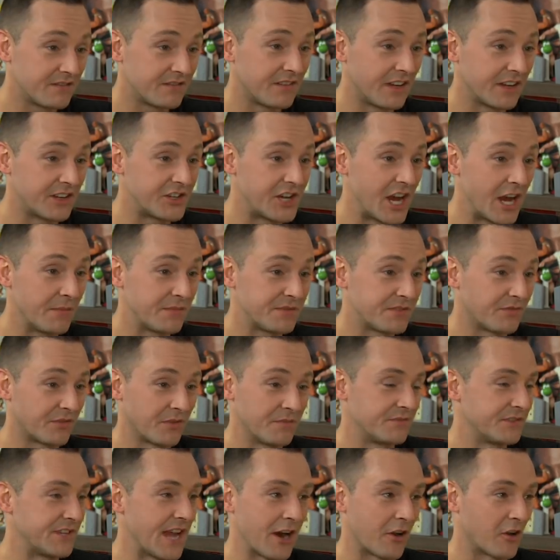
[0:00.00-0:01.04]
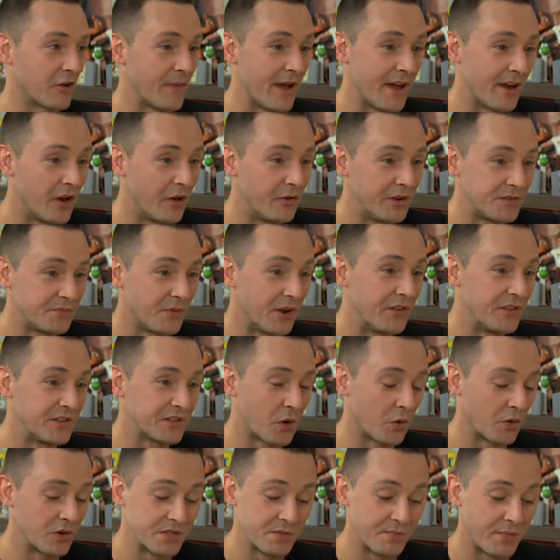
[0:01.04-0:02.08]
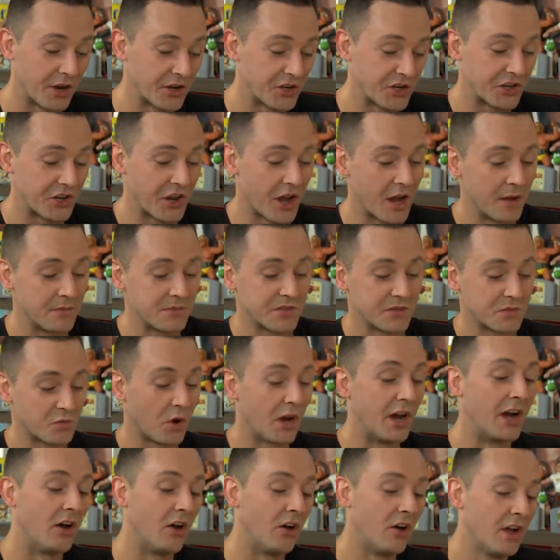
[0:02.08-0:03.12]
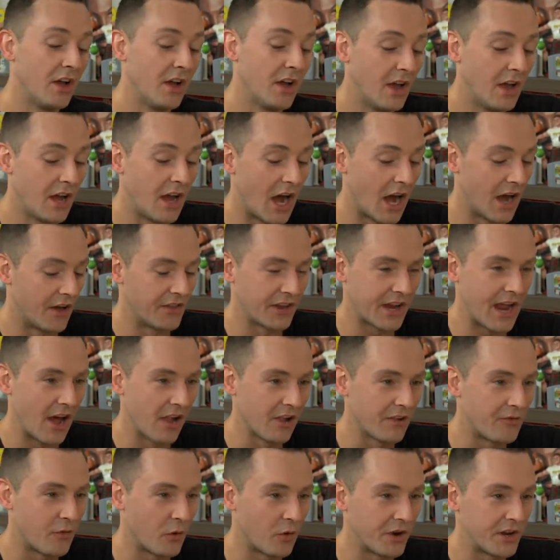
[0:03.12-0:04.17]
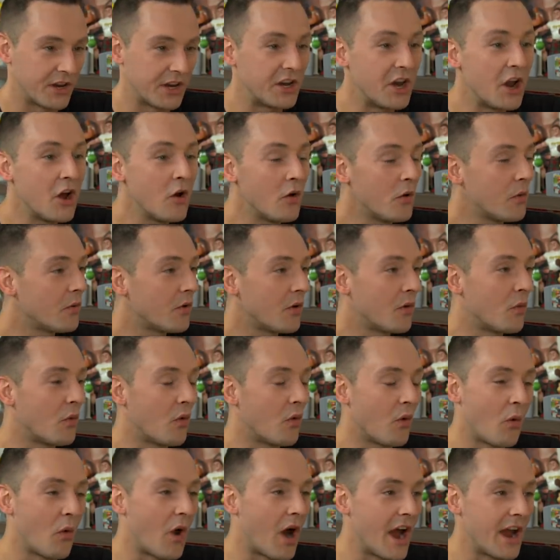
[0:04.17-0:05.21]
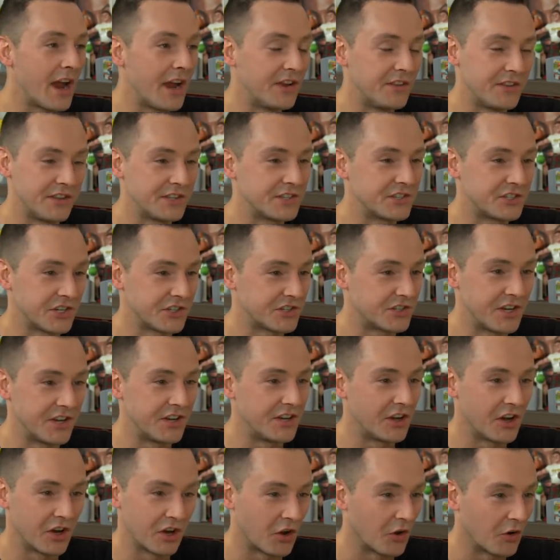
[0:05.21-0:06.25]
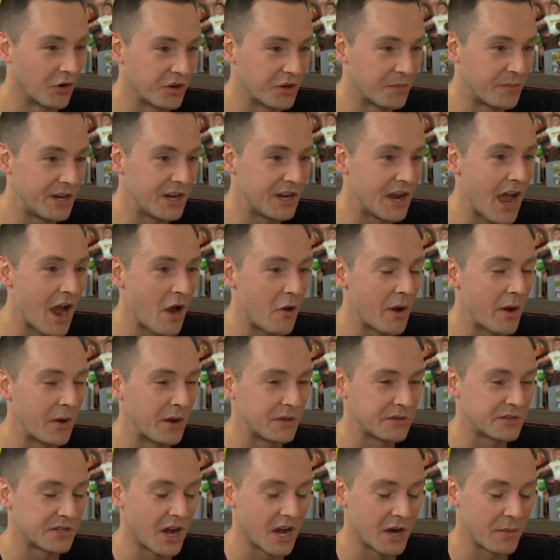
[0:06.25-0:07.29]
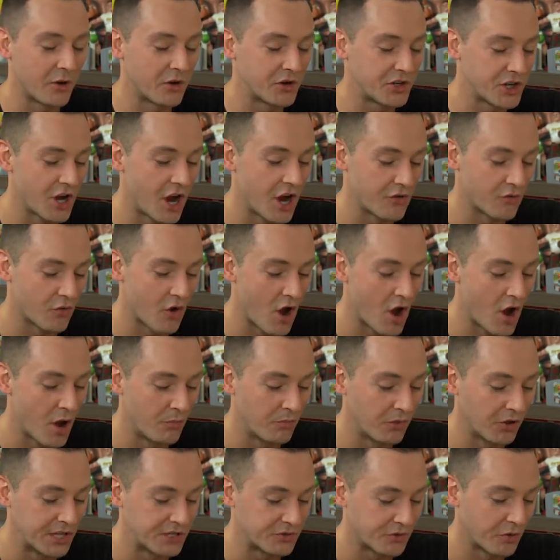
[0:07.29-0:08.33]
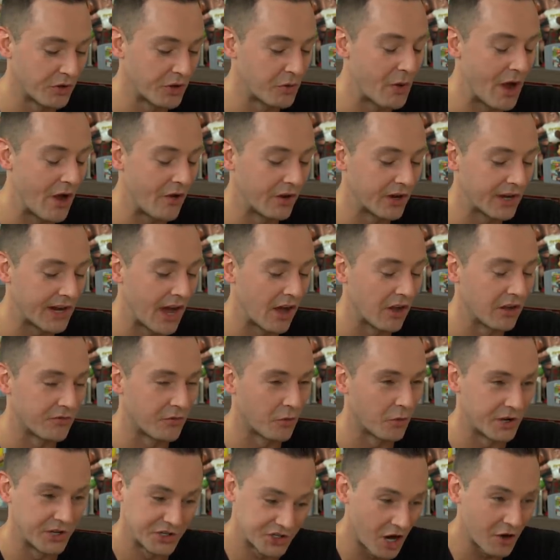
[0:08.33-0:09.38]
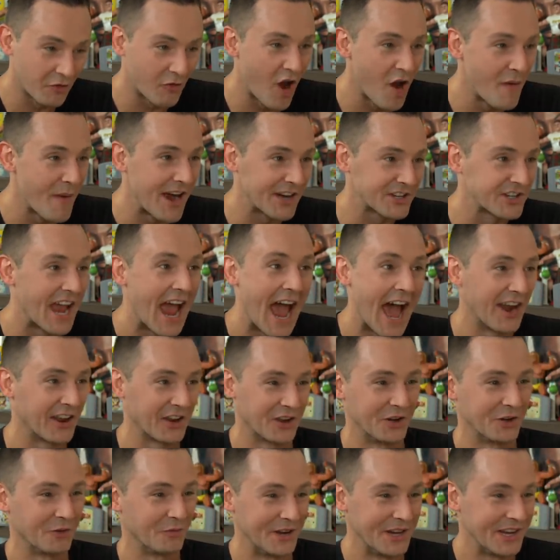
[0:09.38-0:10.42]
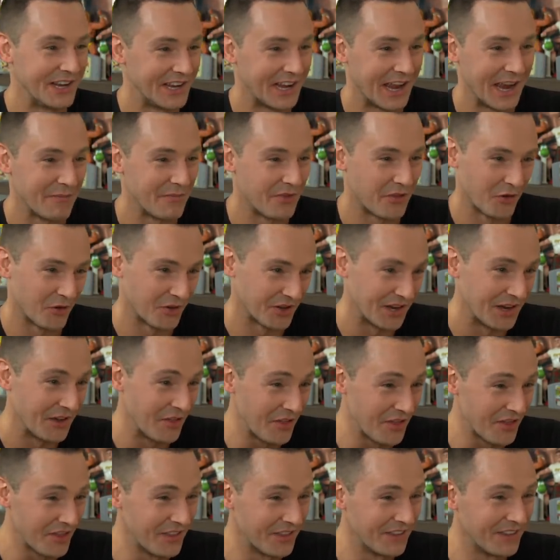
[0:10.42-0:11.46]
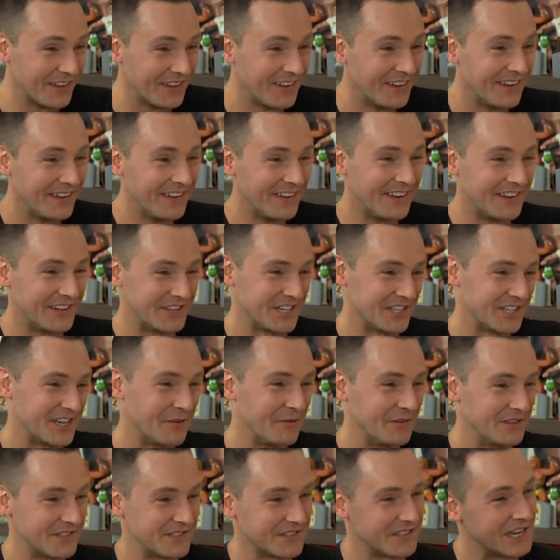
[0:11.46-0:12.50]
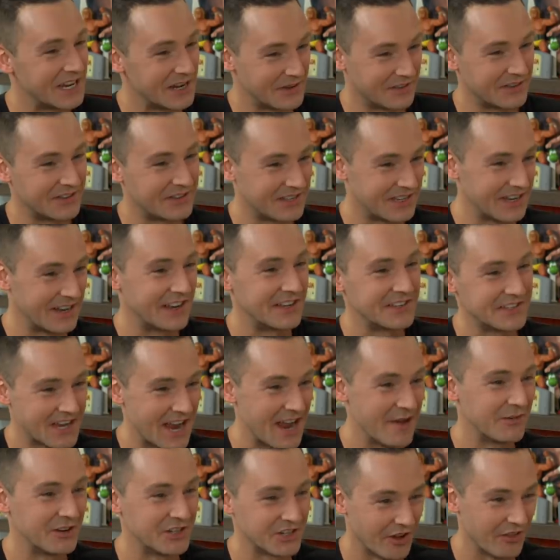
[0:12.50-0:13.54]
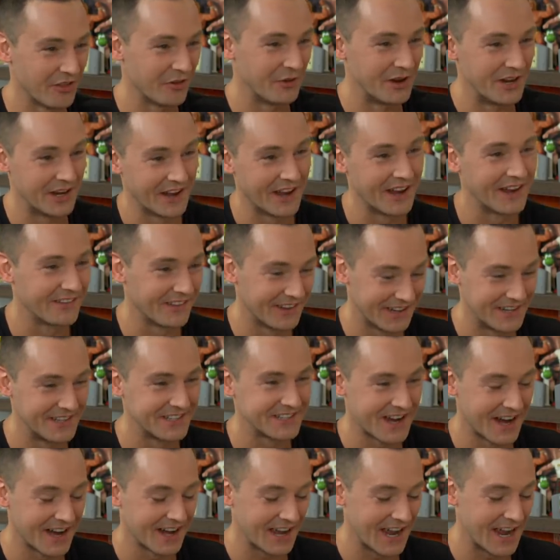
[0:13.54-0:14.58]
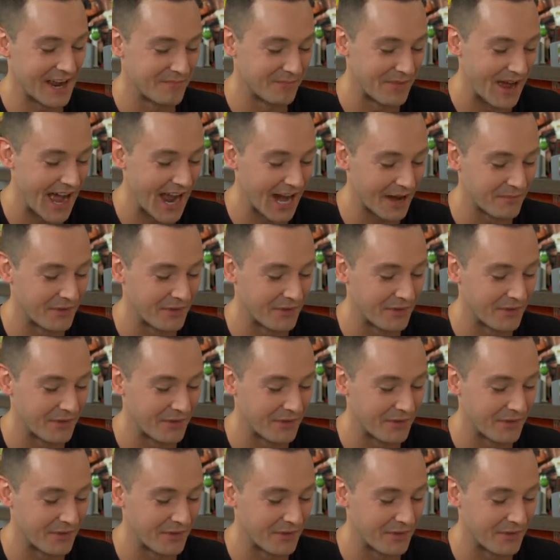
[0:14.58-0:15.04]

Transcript: Like Champ's from Sacramento. He's played yeah. this course a bunch of times as well. Uh, the California, you know why this just didn't occur to me? You know how we always talk about Jon Rahm plays really well in California. Jon Rahm actually had a good week. He came thirteenth. It's just he was he did his damage just, on the weekend. Like he just kind of came back.